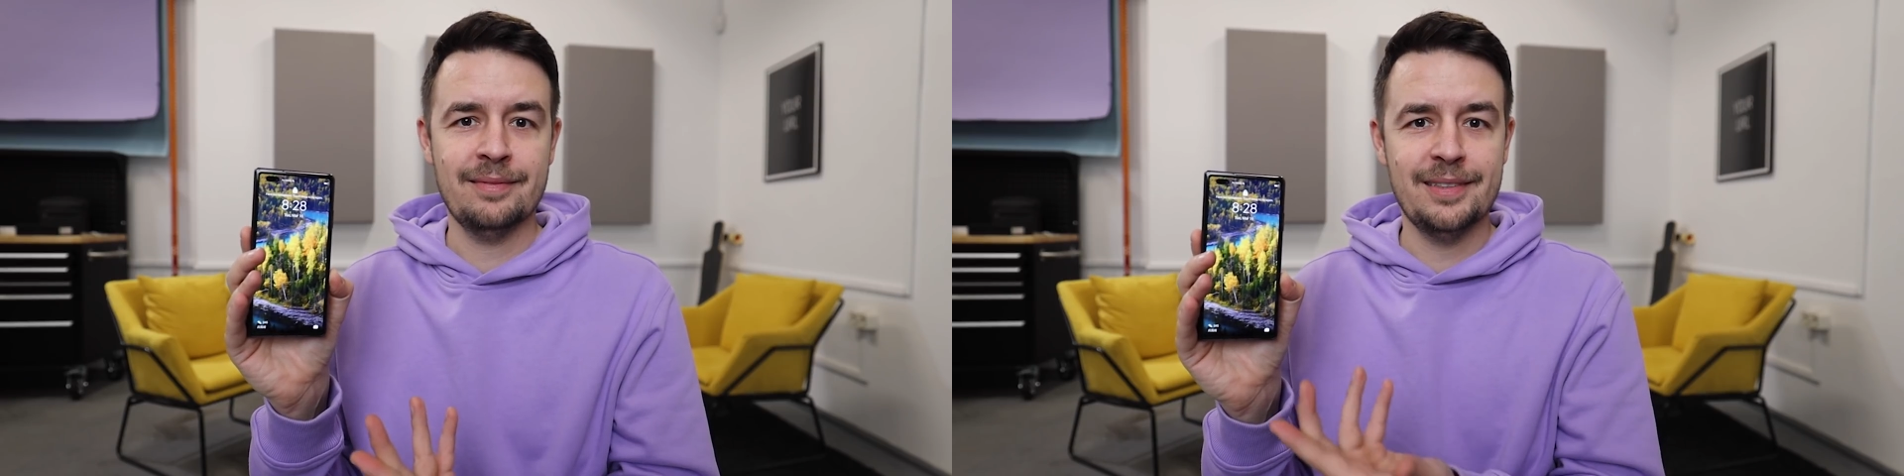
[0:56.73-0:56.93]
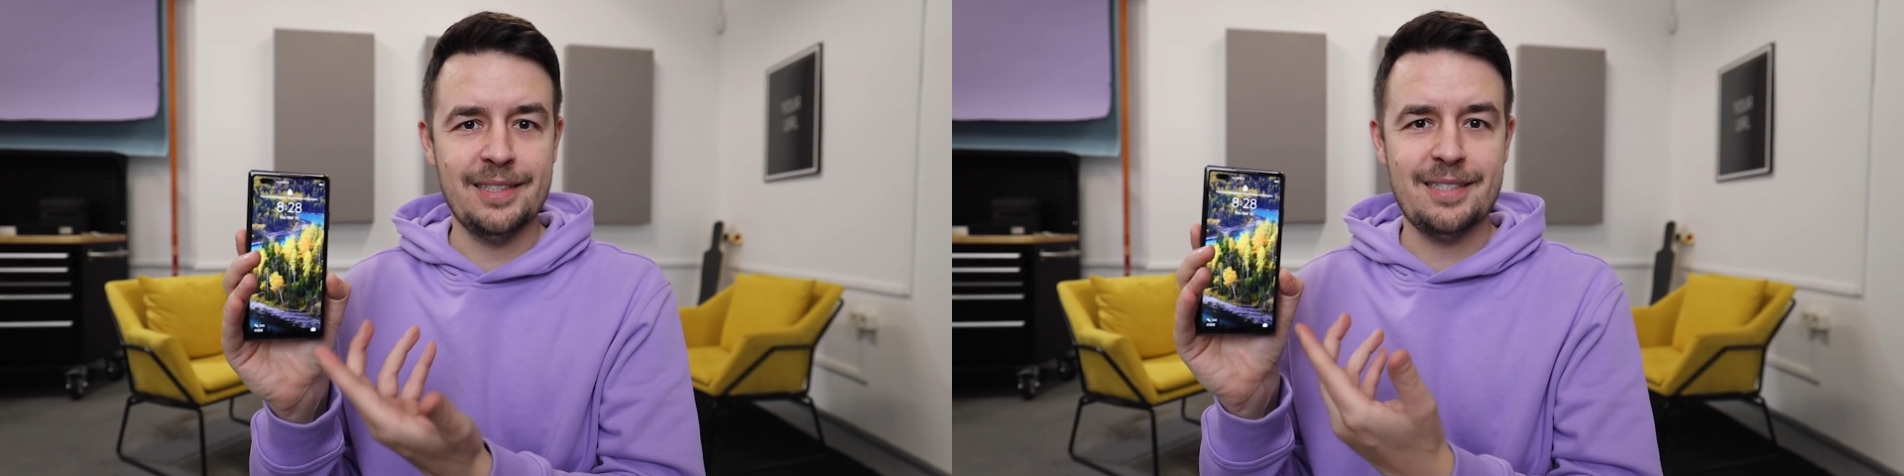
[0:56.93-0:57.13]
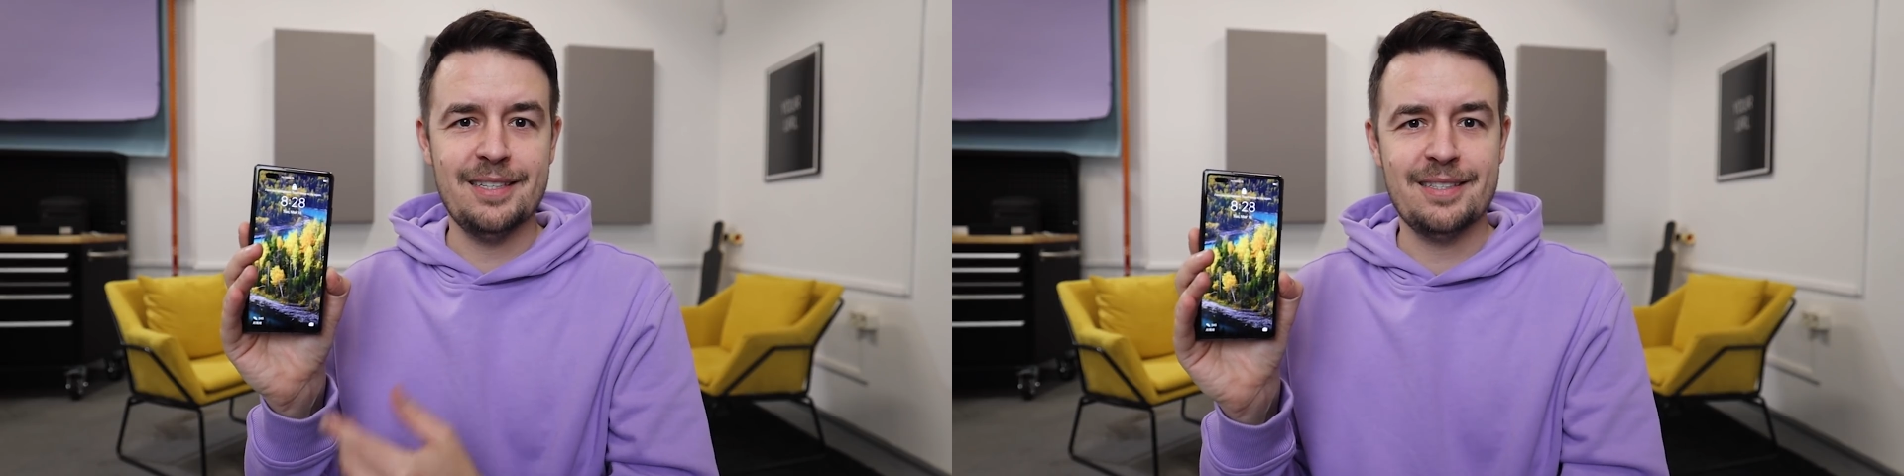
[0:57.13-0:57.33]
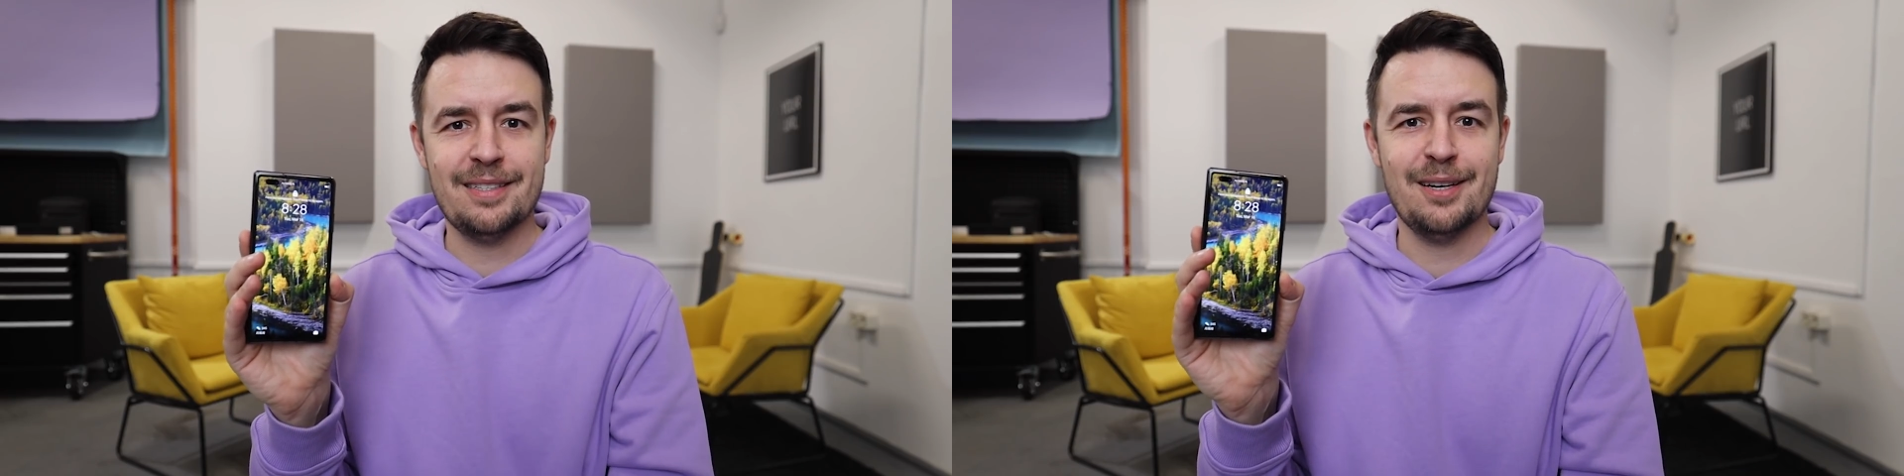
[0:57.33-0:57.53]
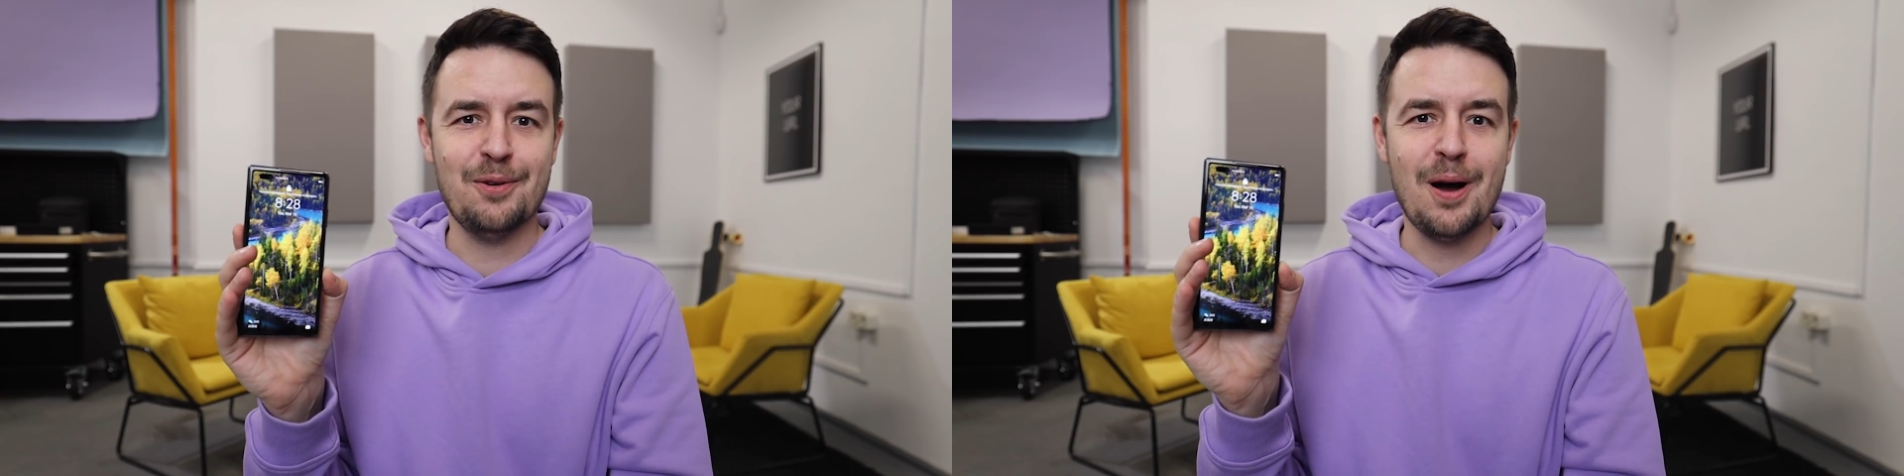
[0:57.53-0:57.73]
This
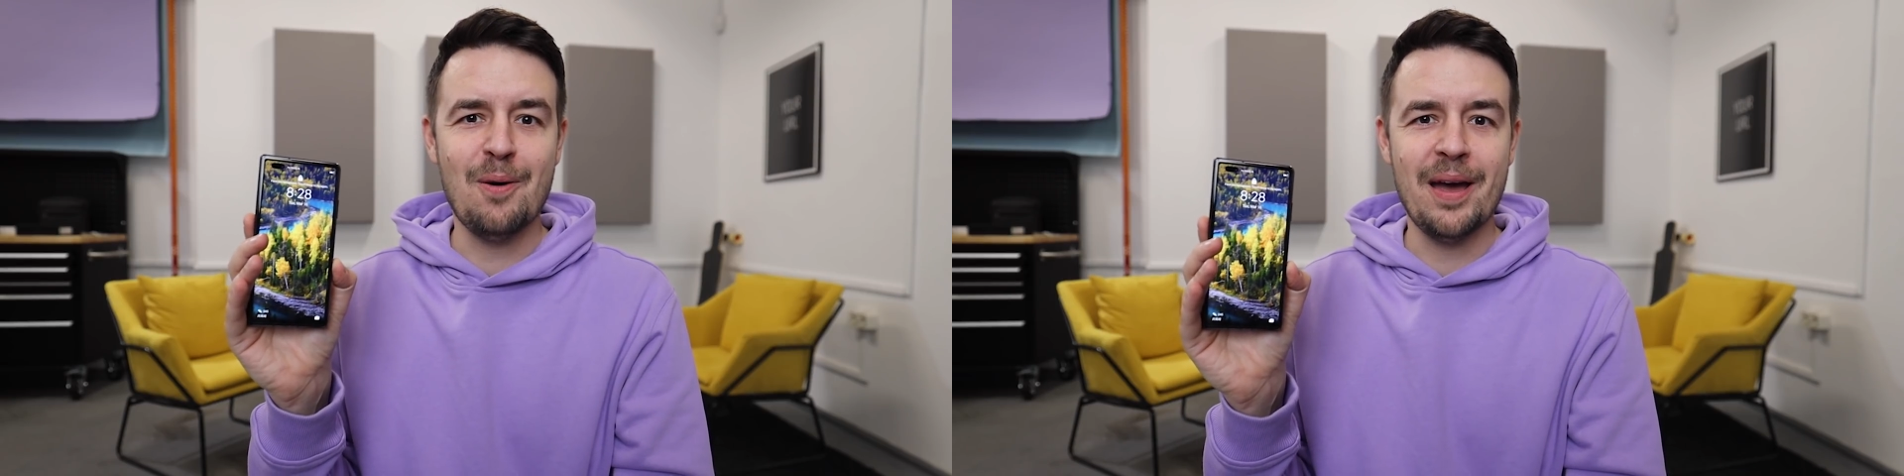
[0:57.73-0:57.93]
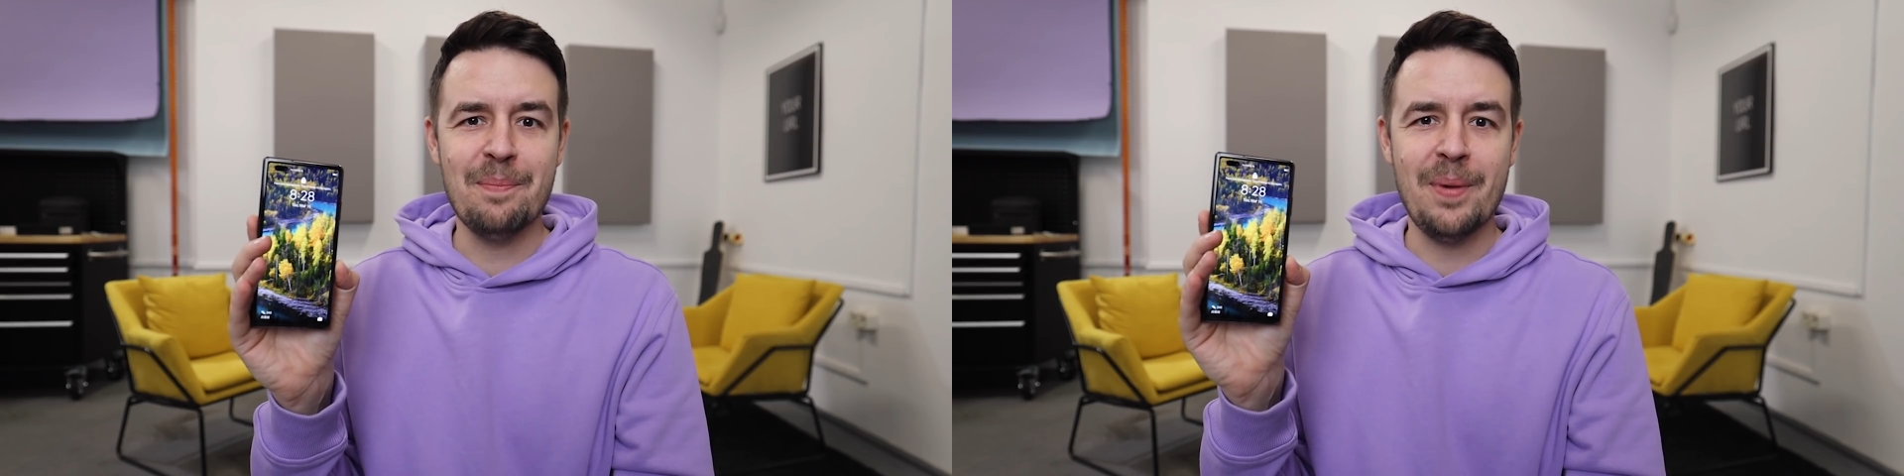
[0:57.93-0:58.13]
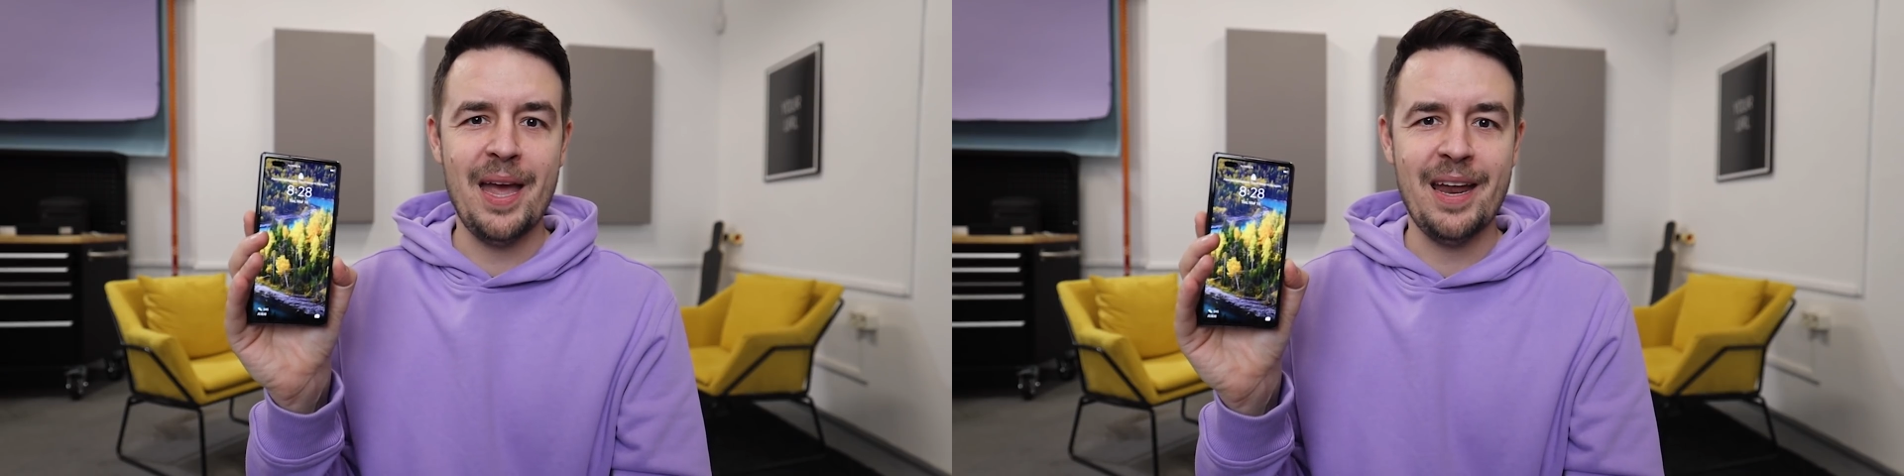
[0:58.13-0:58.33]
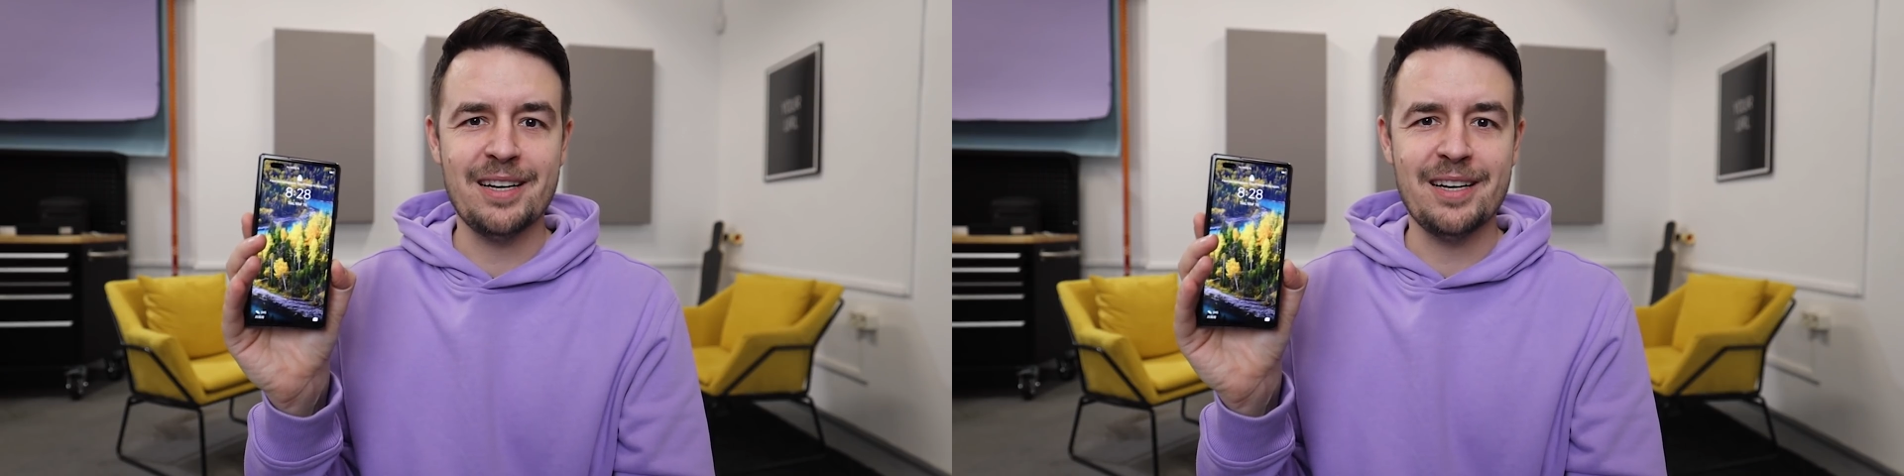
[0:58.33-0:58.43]
is Huawei Mate